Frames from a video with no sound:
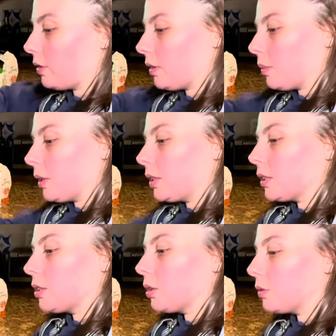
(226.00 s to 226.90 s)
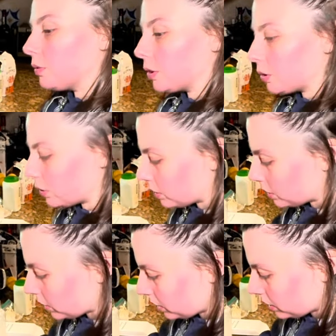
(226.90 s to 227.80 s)
of our blended
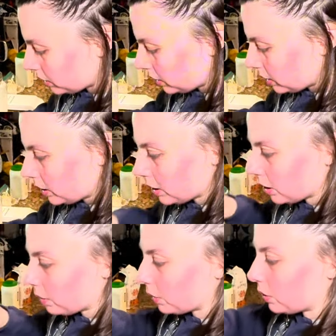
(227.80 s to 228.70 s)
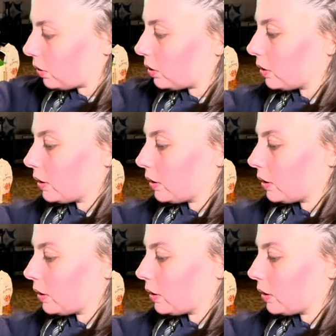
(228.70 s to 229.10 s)
tofu in our bowl.